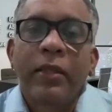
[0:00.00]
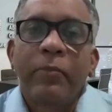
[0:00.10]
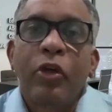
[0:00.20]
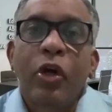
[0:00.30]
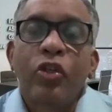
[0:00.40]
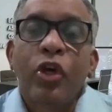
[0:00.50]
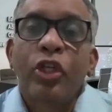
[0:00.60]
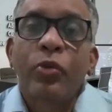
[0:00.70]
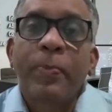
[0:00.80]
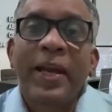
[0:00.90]
because you
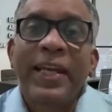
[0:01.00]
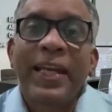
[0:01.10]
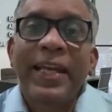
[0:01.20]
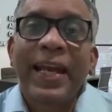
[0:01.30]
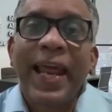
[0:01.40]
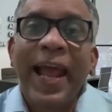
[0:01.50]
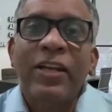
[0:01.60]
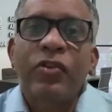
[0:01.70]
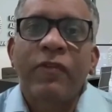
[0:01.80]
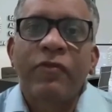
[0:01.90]
are spending
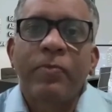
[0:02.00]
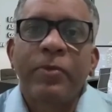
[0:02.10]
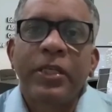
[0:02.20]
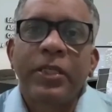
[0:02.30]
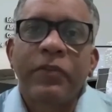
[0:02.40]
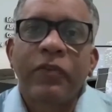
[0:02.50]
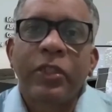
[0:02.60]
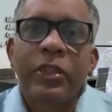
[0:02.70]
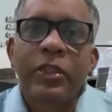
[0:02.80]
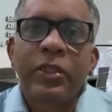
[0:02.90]
lakhs of rupees for
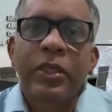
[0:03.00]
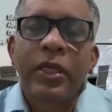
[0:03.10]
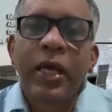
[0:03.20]
this,